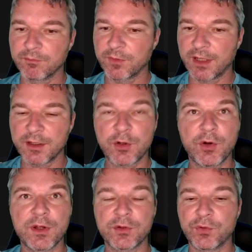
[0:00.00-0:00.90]
kind of
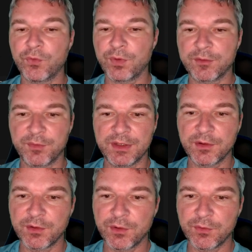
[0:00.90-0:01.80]
going to where we
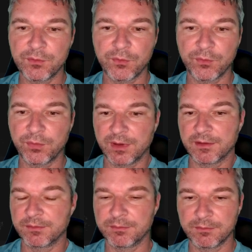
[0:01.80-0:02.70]
don't know
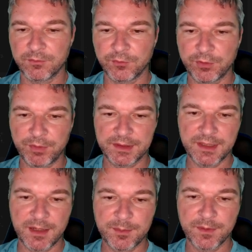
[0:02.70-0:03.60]
where we on
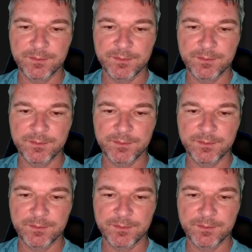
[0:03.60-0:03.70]
up.